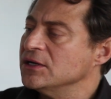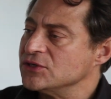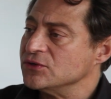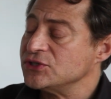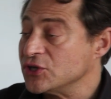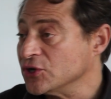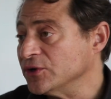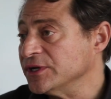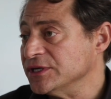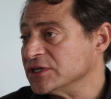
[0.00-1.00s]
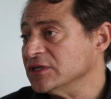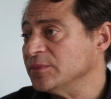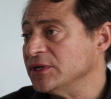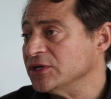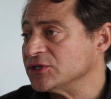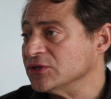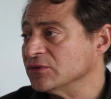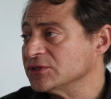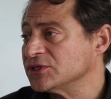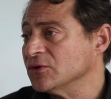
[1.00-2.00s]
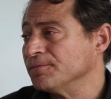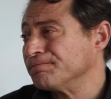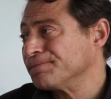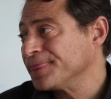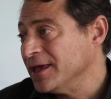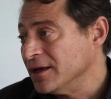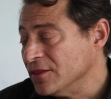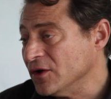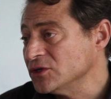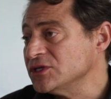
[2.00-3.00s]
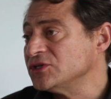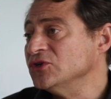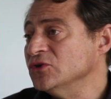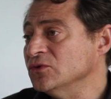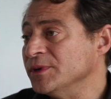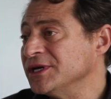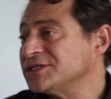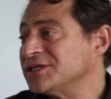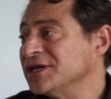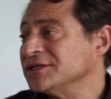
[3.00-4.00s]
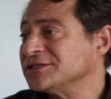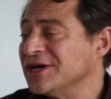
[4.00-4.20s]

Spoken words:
So security is going to be an issue. So those are the two biggest things.